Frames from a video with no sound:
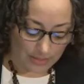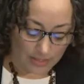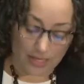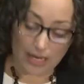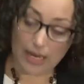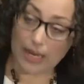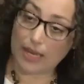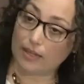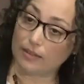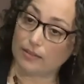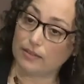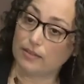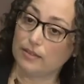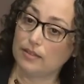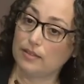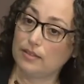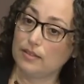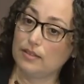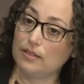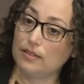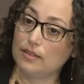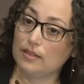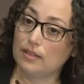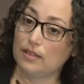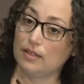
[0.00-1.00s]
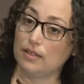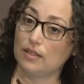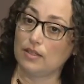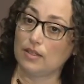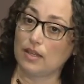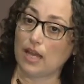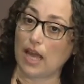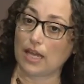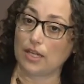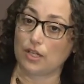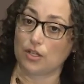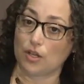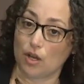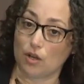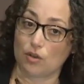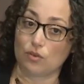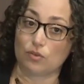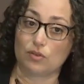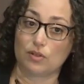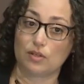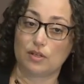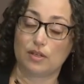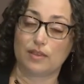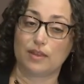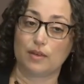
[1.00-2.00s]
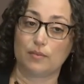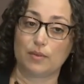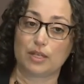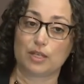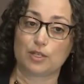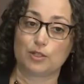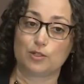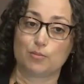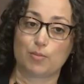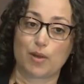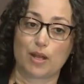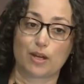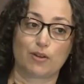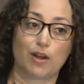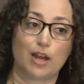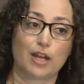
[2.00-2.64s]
And I know that we can do better.